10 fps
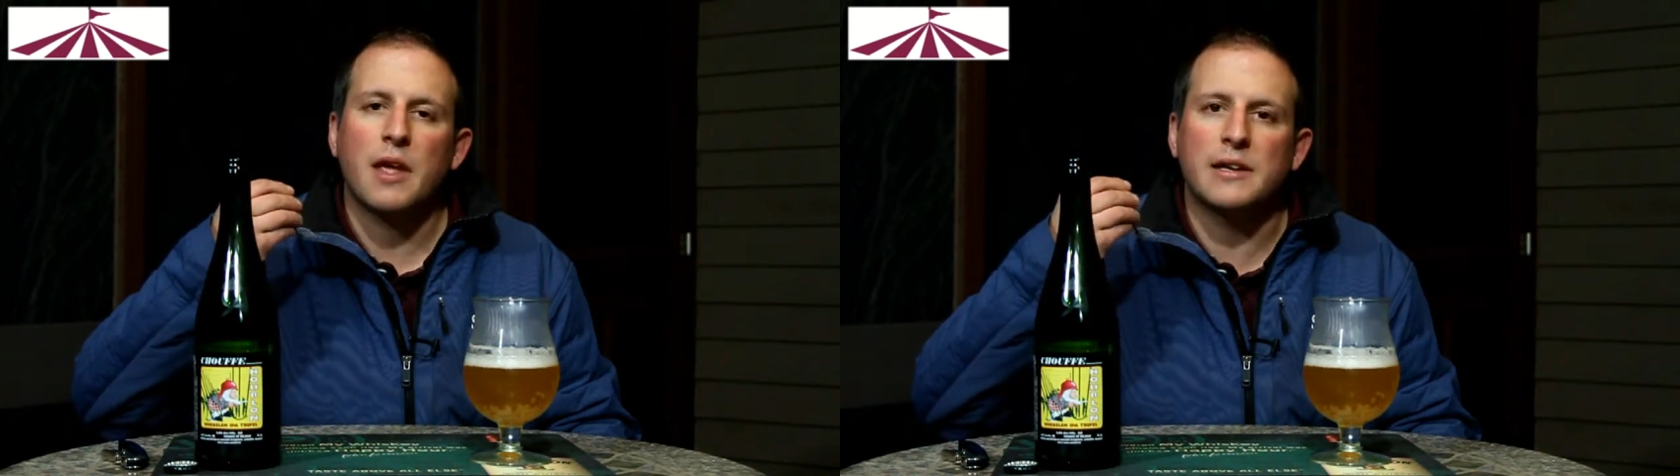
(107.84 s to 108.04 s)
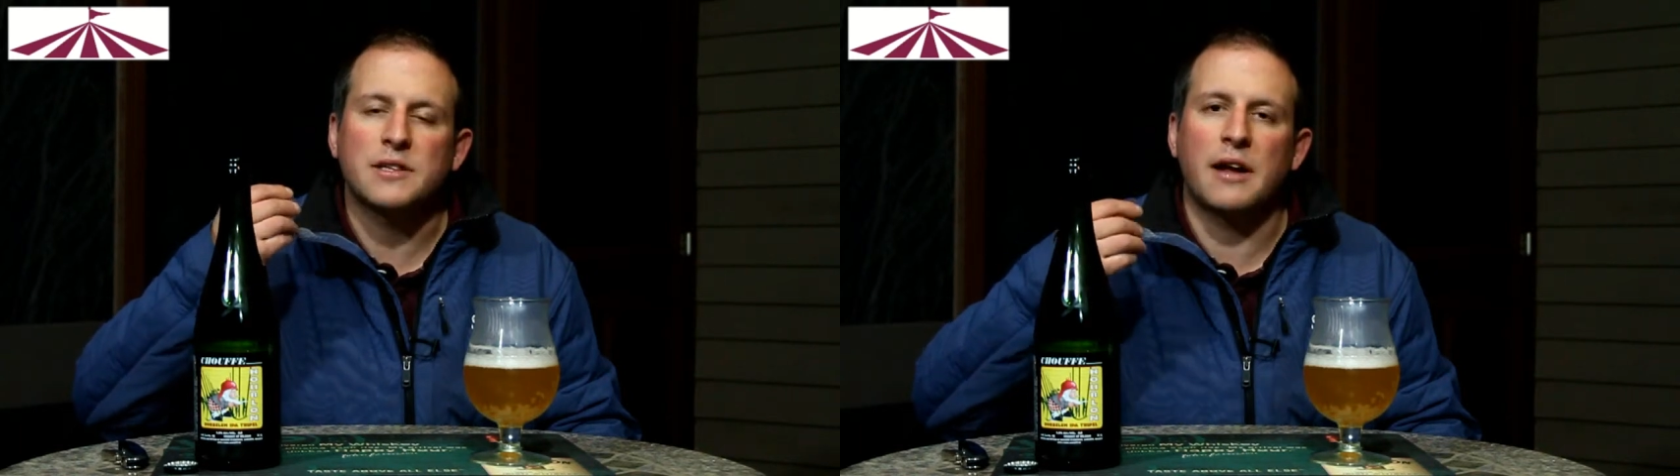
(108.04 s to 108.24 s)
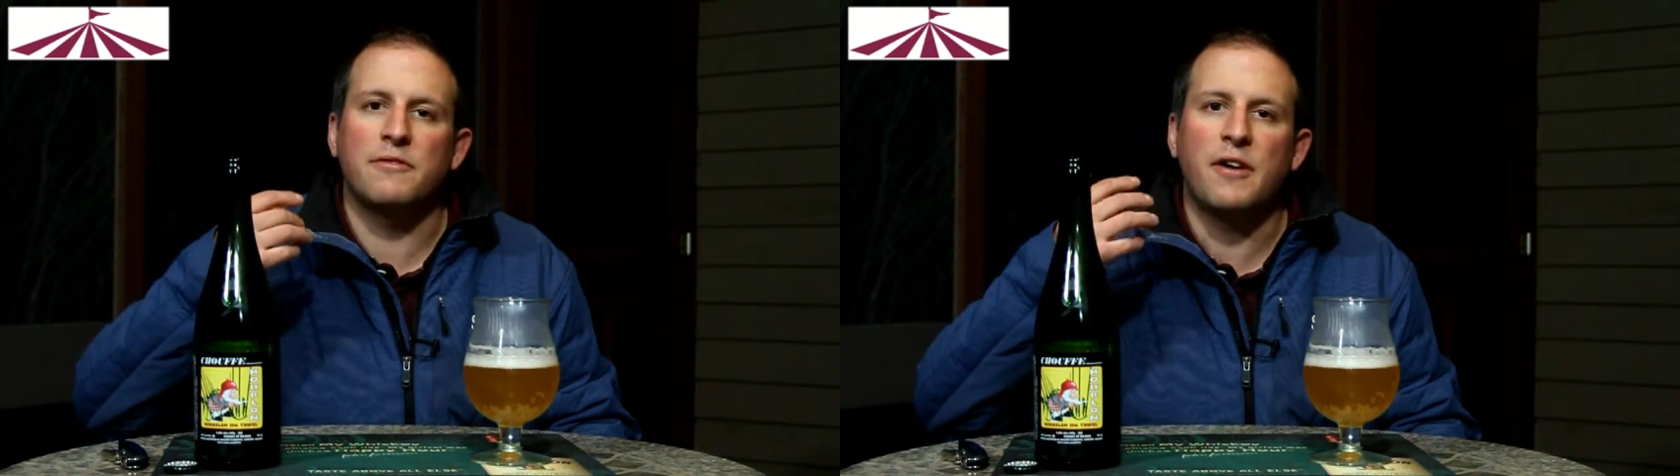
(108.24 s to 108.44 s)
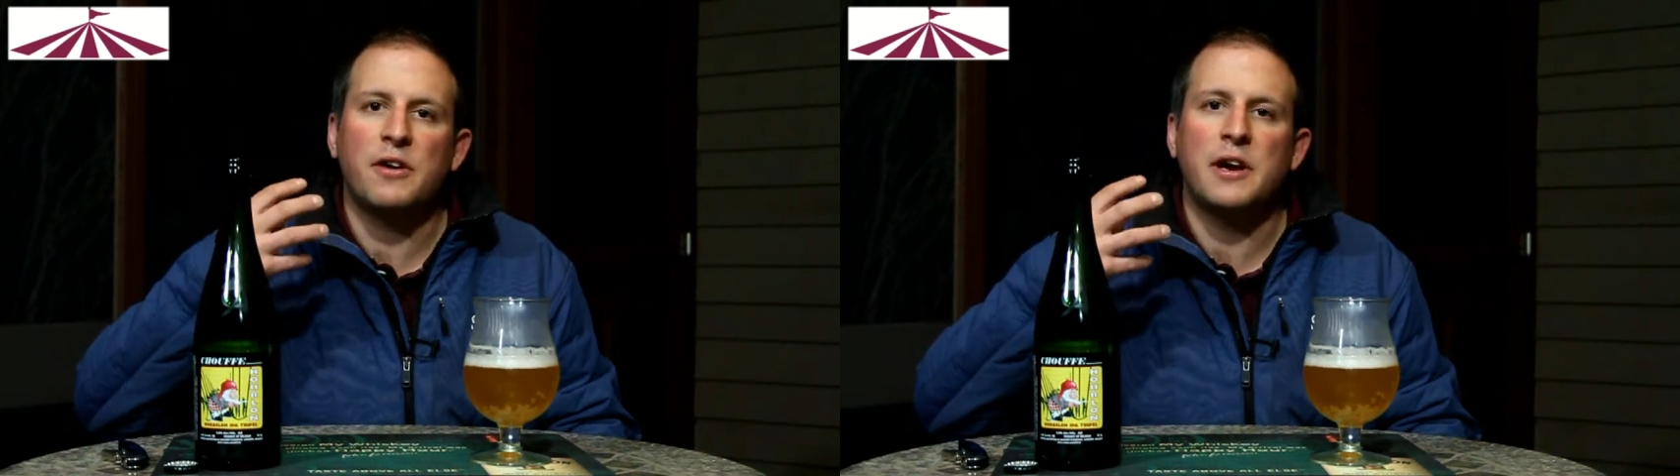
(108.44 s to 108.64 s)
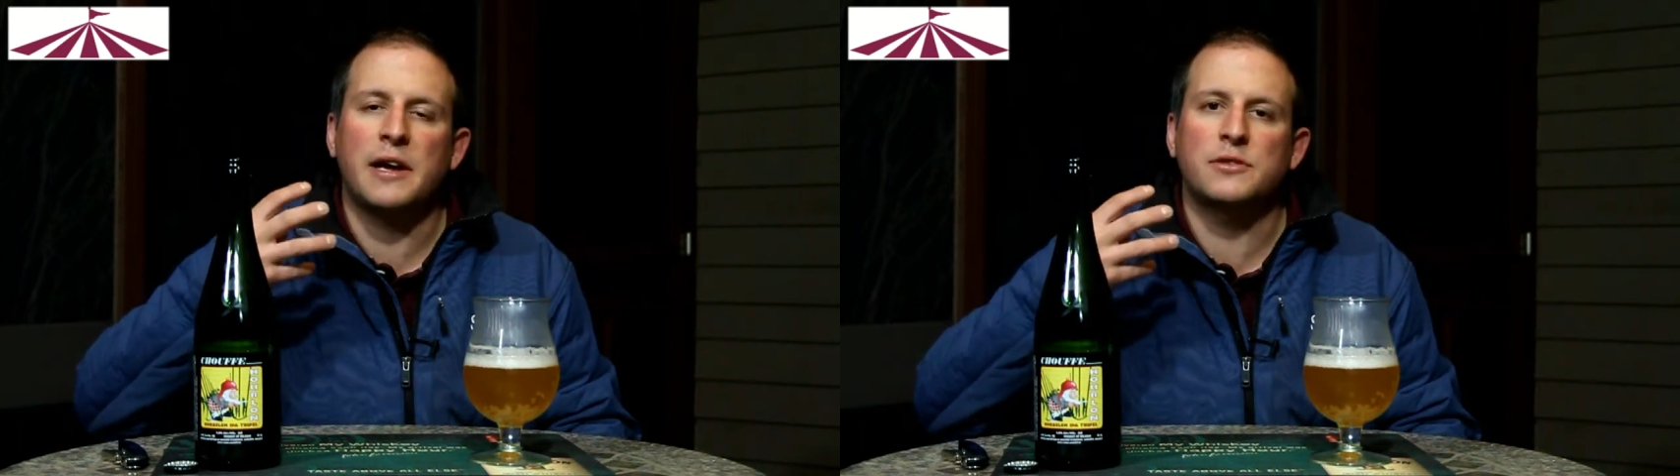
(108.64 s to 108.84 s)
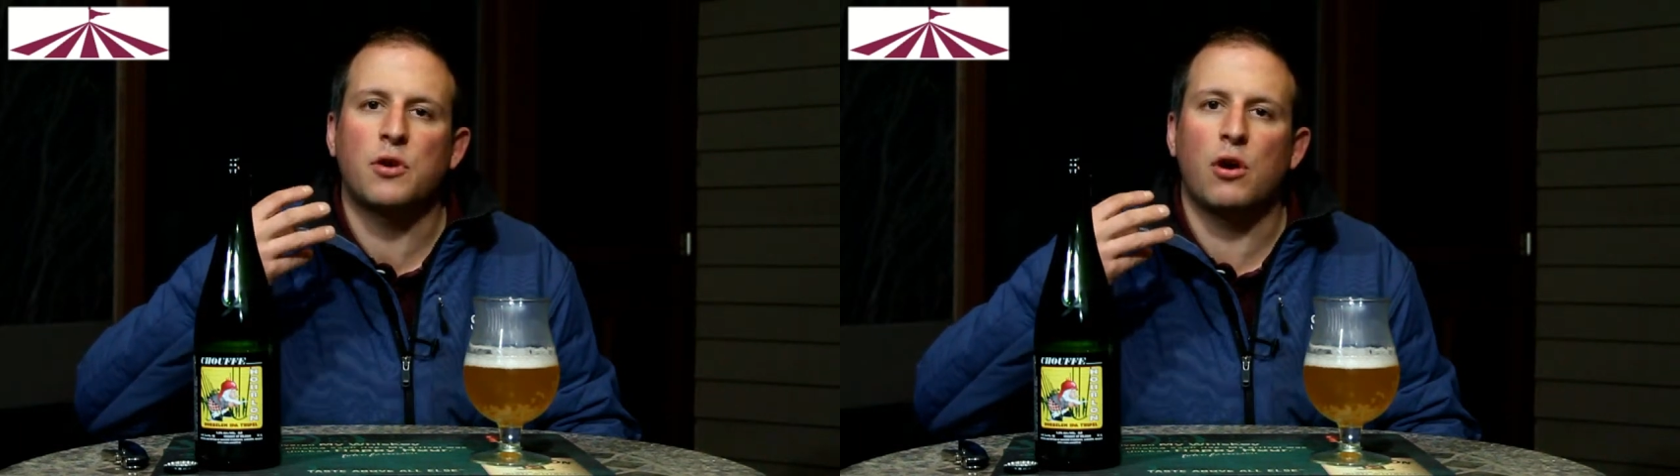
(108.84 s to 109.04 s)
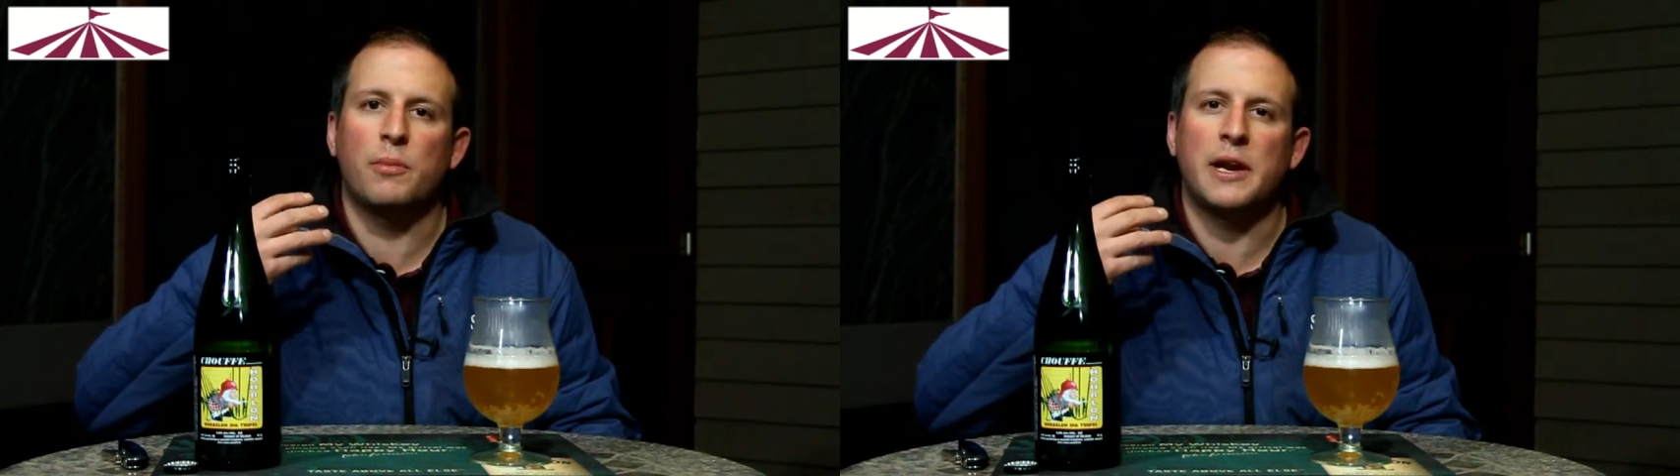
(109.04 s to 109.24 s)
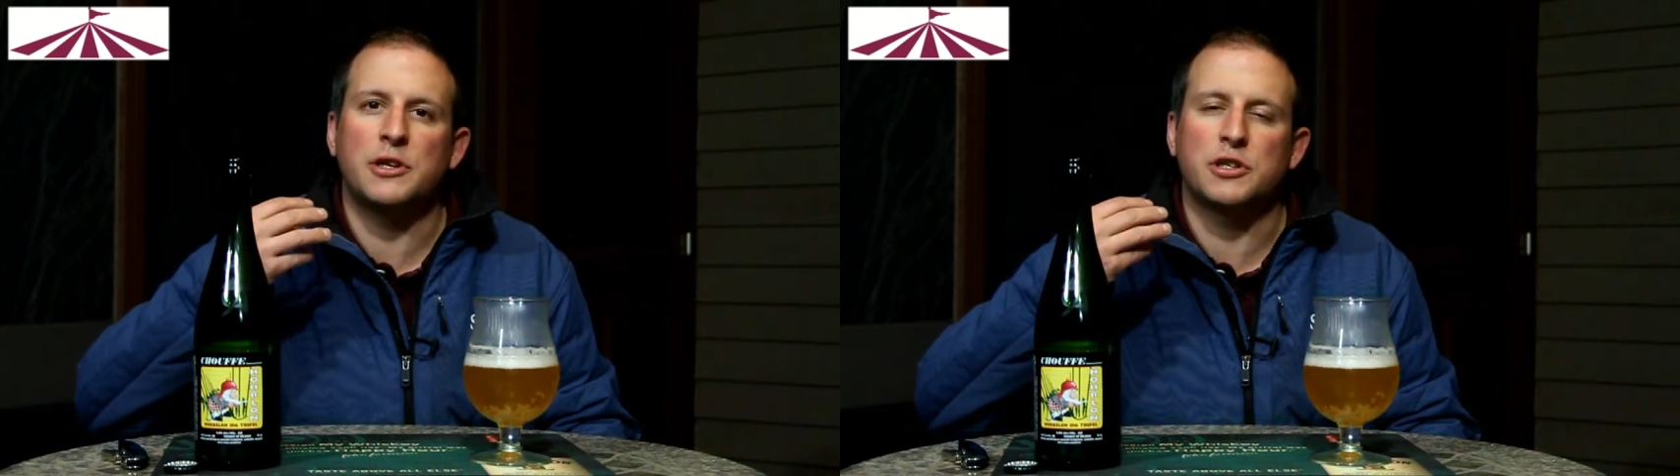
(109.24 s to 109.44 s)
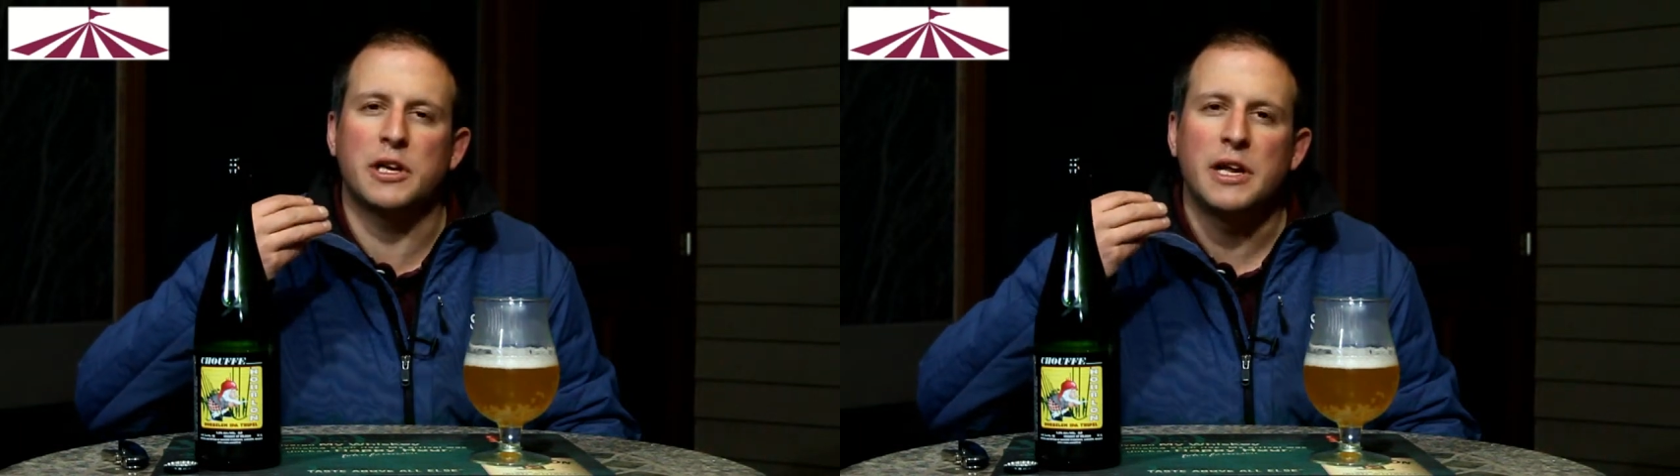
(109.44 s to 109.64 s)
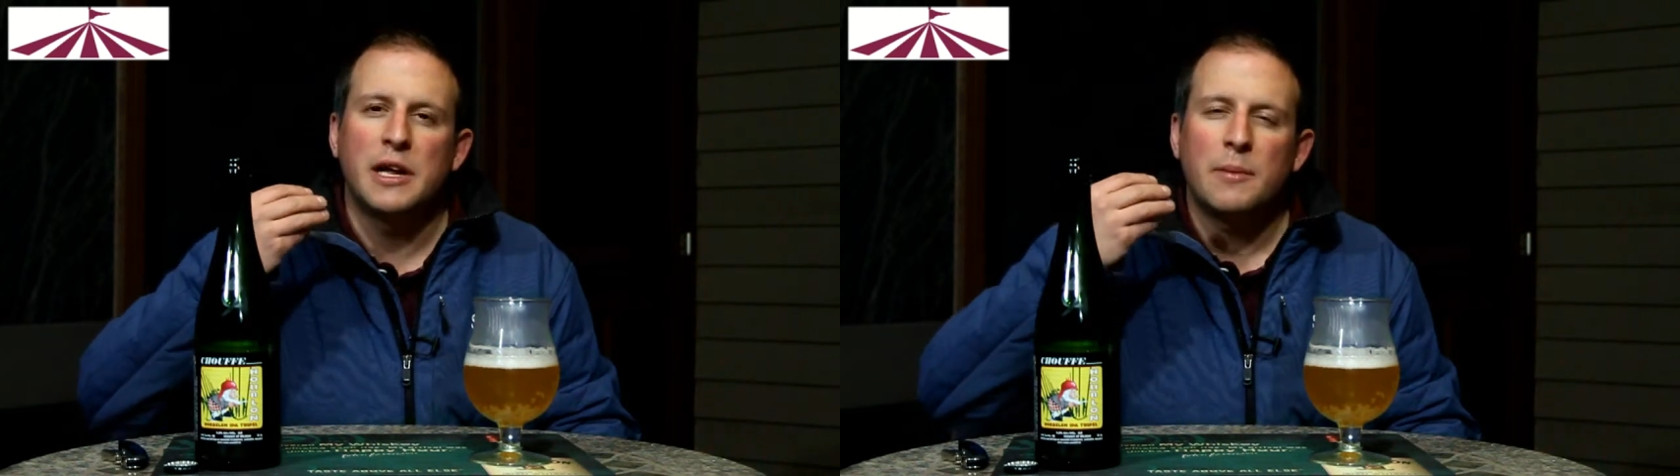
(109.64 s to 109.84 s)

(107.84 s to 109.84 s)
It's got very nice carbonation.